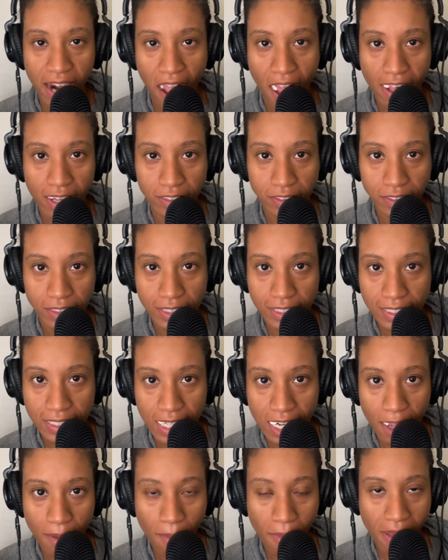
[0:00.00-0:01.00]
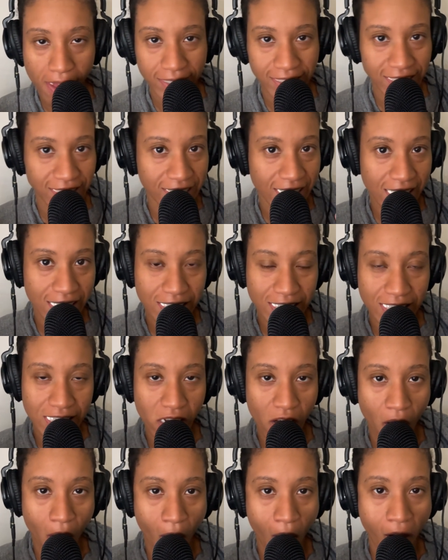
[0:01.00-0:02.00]
and go to sleep because that's
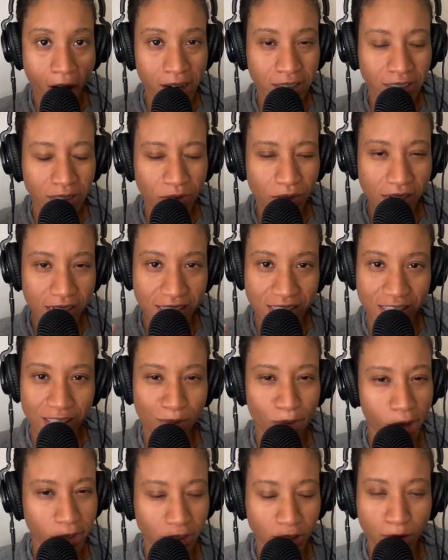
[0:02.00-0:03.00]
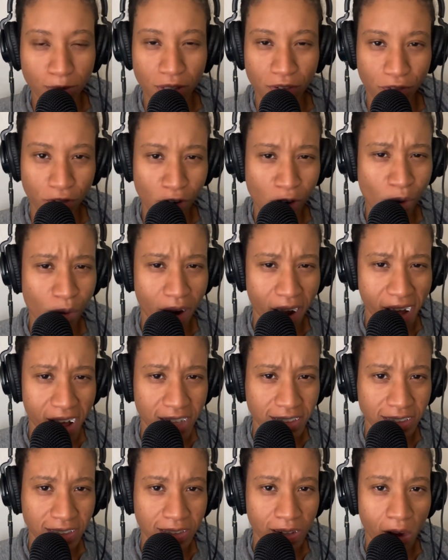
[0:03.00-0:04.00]
what this is supposed to be for, right?
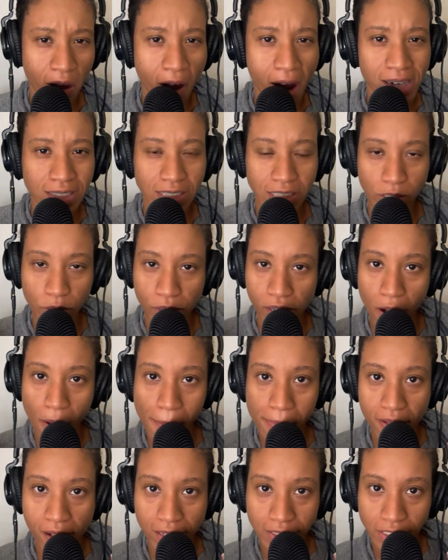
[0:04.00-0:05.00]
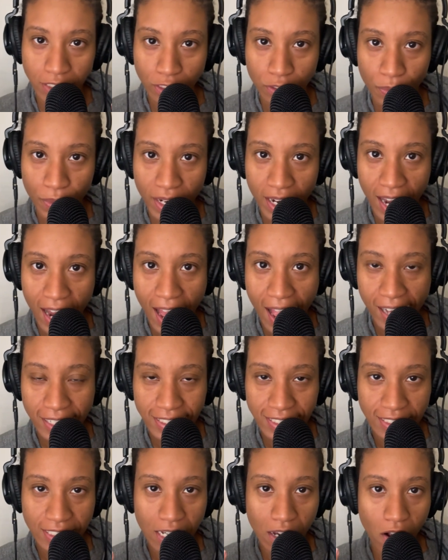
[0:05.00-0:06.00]
To help you
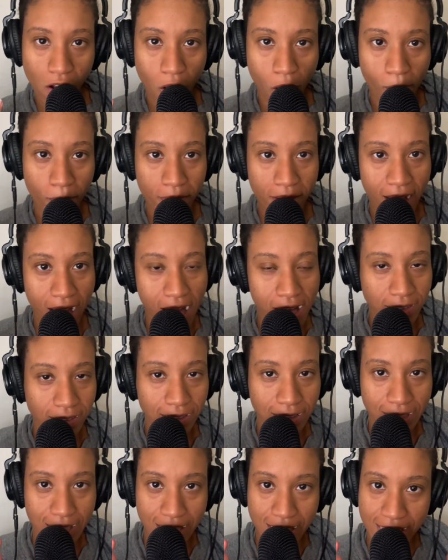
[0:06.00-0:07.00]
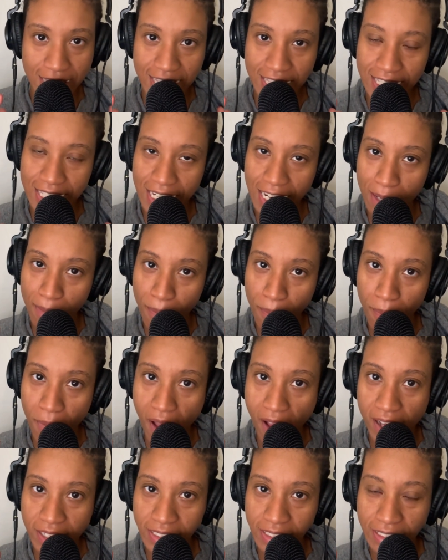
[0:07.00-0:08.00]
relax and calm down and sleep.
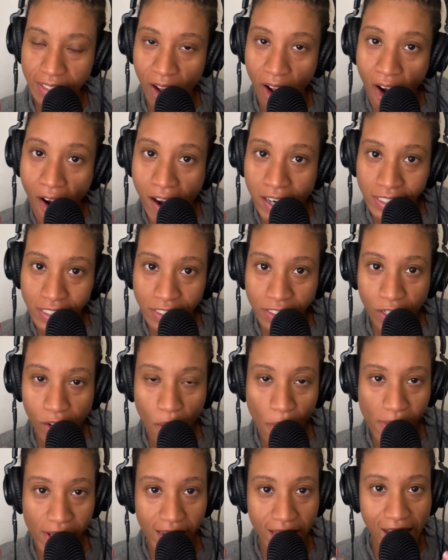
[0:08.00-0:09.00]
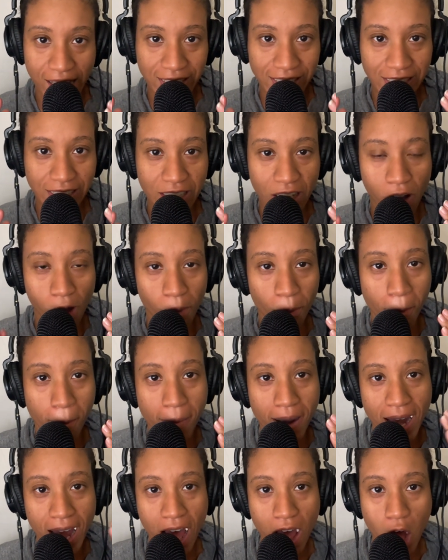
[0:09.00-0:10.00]
Relax and
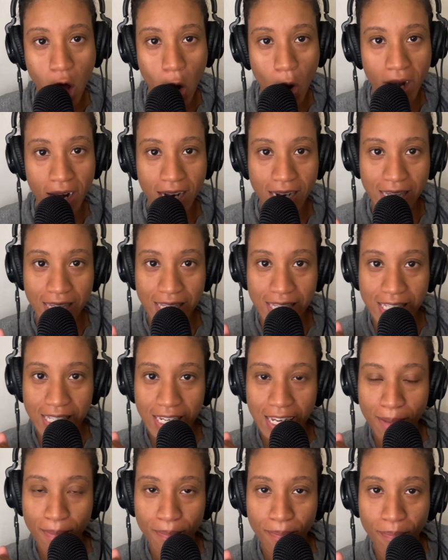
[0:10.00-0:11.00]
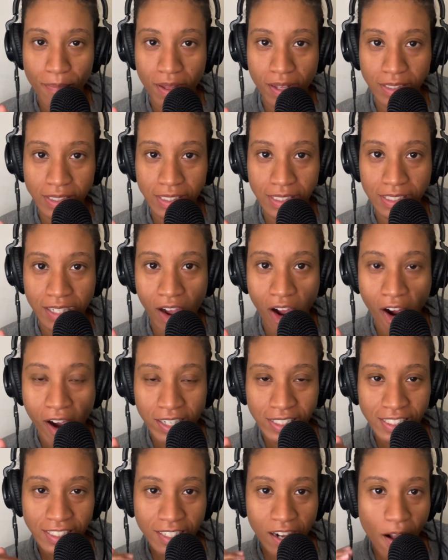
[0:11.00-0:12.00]
calm down and sleep.
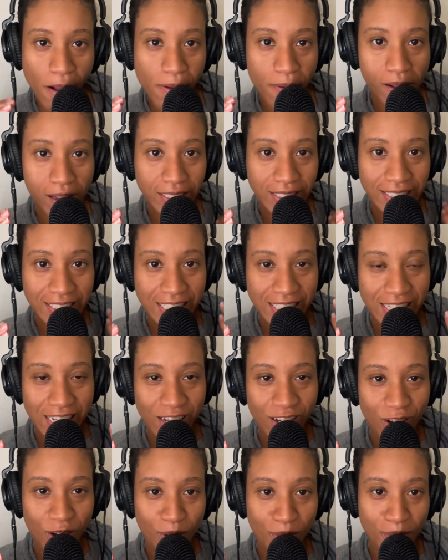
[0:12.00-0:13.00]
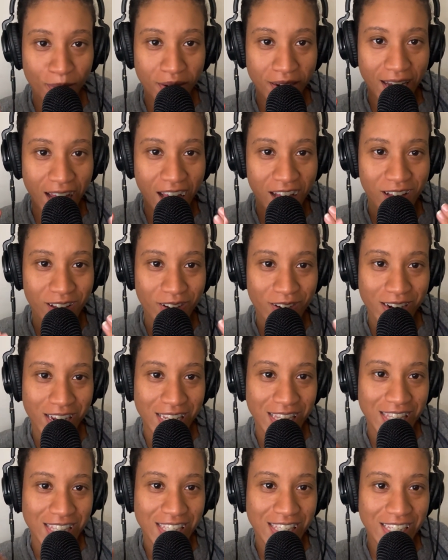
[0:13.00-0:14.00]
Relax and calm down
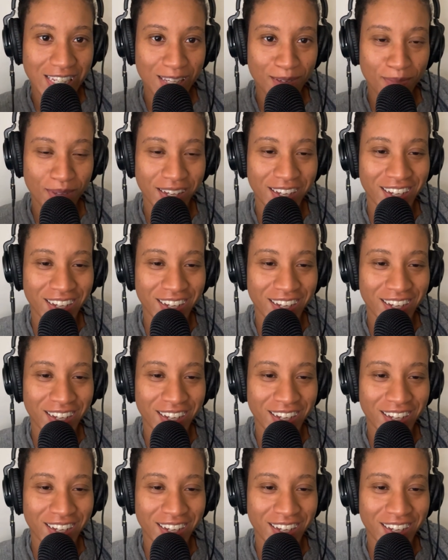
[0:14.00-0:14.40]
and sleep.